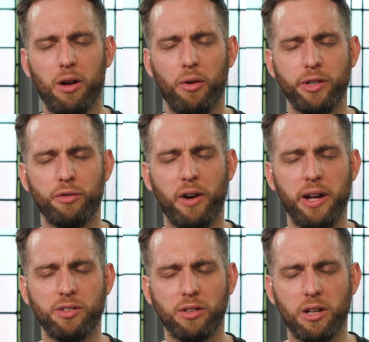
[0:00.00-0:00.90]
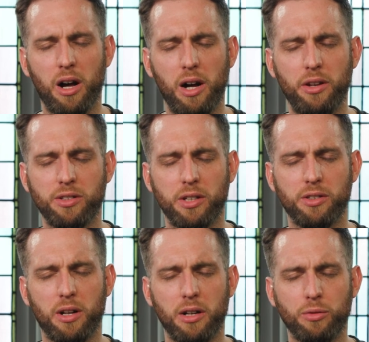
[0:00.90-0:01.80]
on his face and kindness in
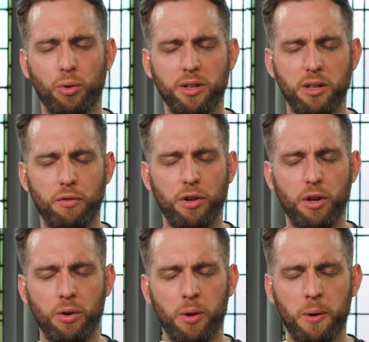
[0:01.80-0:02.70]
his eyes. What is it for you?